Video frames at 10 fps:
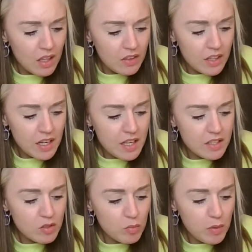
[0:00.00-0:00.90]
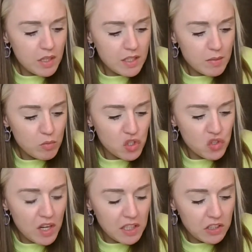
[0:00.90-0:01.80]
There is to be some
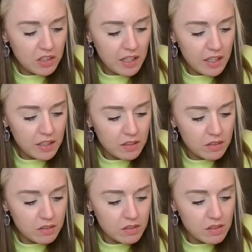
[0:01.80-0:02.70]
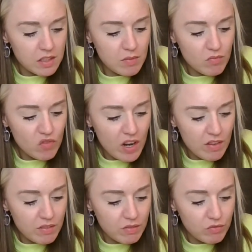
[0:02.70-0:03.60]
strengthening, some re
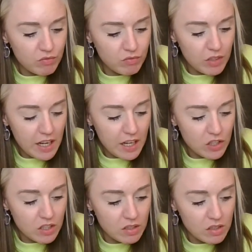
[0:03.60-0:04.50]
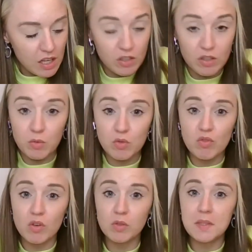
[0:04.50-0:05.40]
relations. I don't know what's
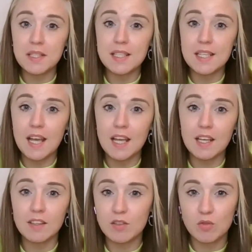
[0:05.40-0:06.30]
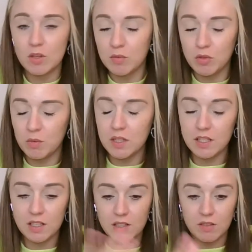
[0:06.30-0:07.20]
wrong with me today. That's all I'm doing
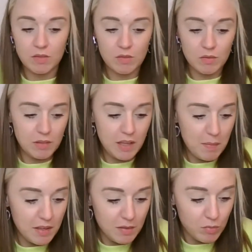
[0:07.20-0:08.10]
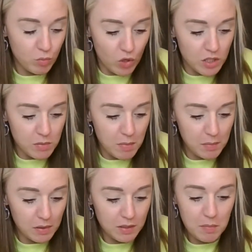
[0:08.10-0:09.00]
is get my words
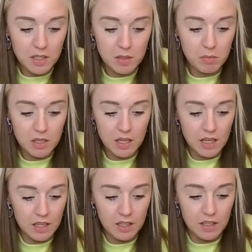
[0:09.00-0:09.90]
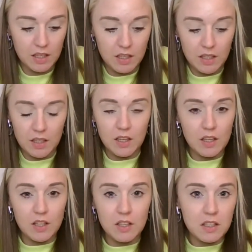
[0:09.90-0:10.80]
mumbled. It must be a,
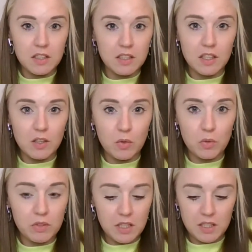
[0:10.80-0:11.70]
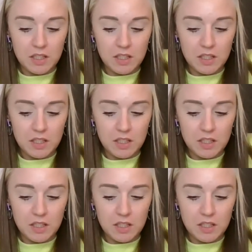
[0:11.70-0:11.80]
your aura,